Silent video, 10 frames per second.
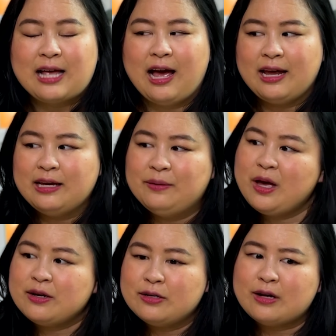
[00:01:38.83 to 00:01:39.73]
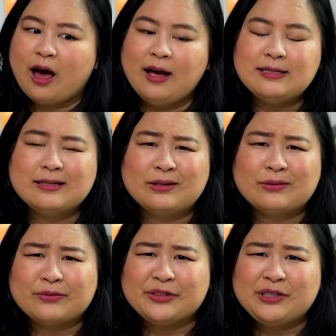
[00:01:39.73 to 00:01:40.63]
I am not
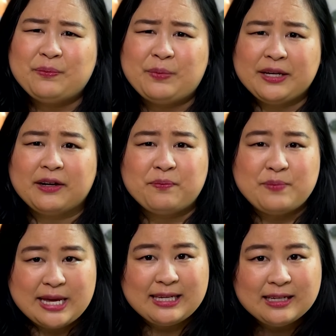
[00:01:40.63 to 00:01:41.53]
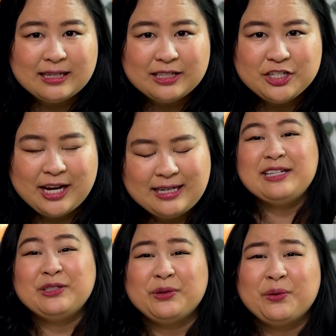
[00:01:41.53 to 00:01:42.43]
really big on making keychains. I
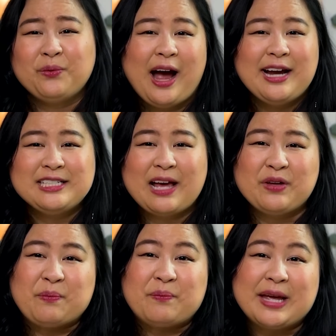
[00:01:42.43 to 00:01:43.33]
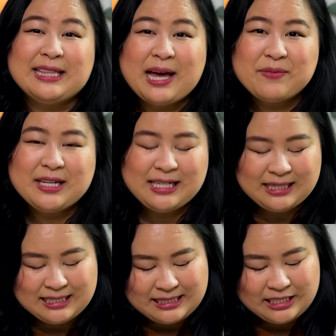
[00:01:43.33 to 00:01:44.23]
don't know why, I just haven't made that many
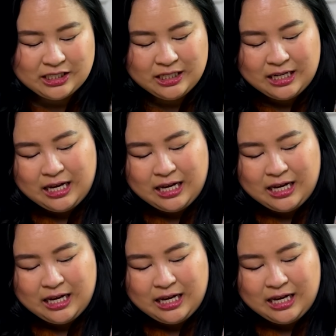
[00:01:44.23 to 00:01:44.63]
this year,